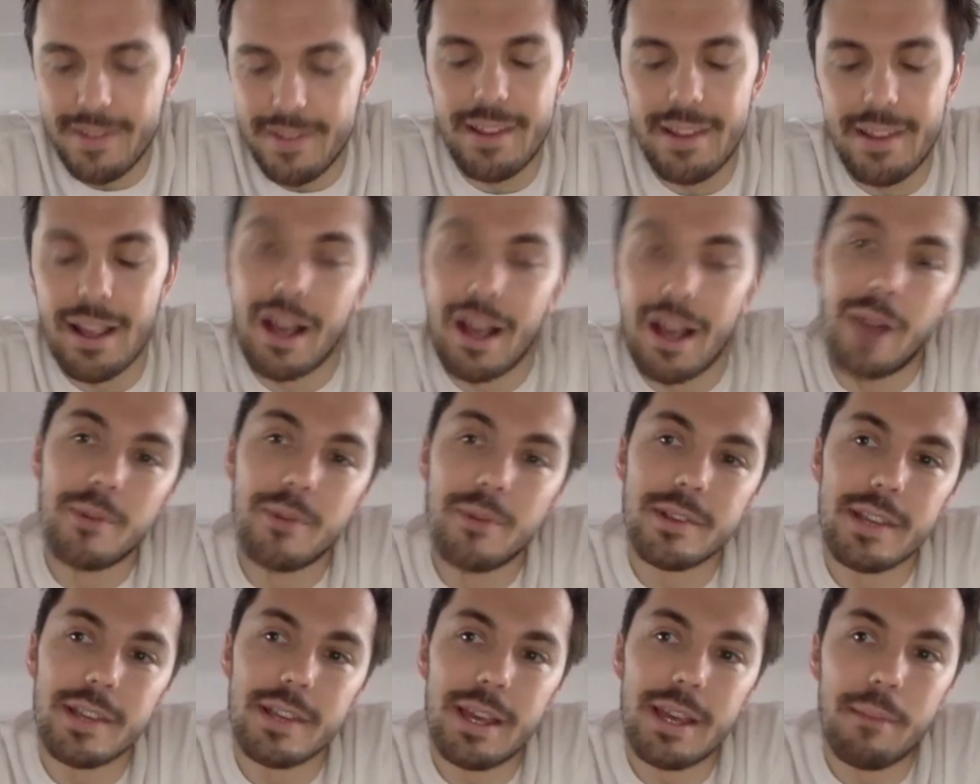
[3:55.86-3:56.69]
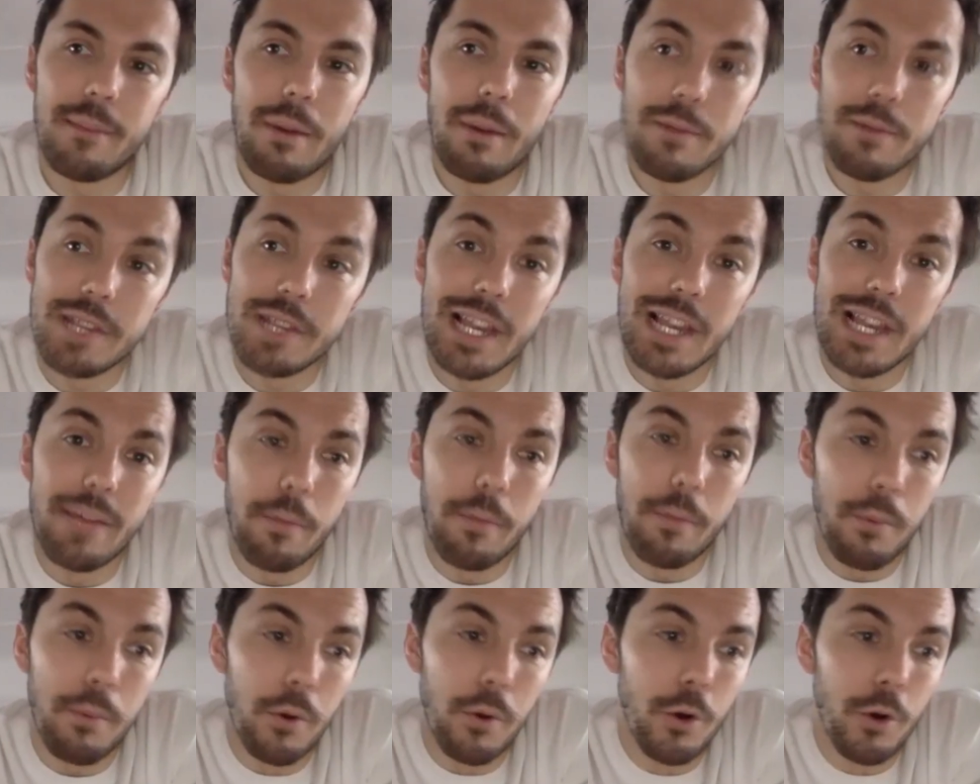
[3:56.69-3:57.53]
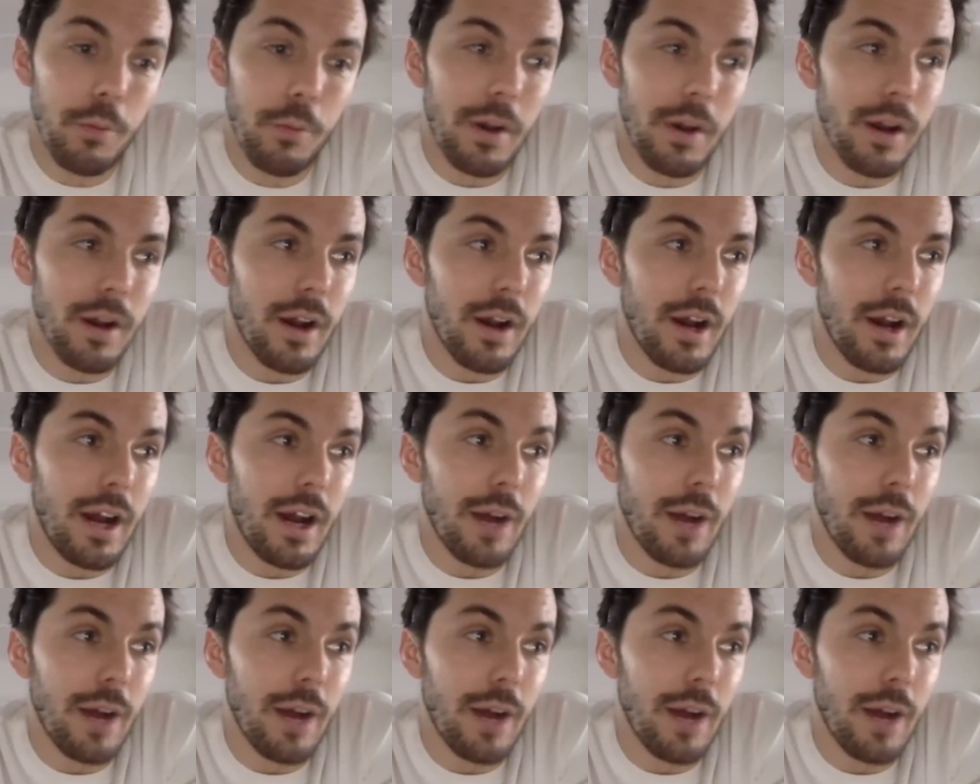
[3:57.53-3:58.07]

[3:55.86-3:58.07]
in Liverpool, but